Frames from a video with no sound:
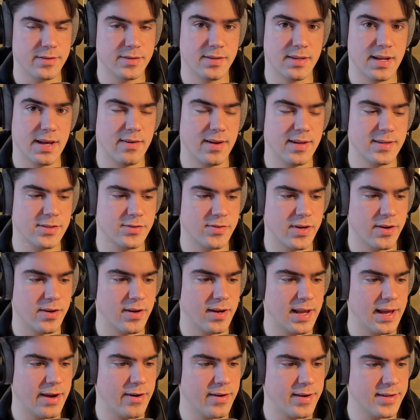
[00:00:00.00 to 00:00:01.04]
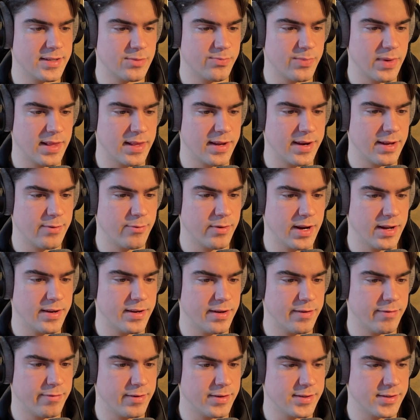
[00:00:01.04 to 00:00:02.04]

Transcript: now let's try to layer this melody with a different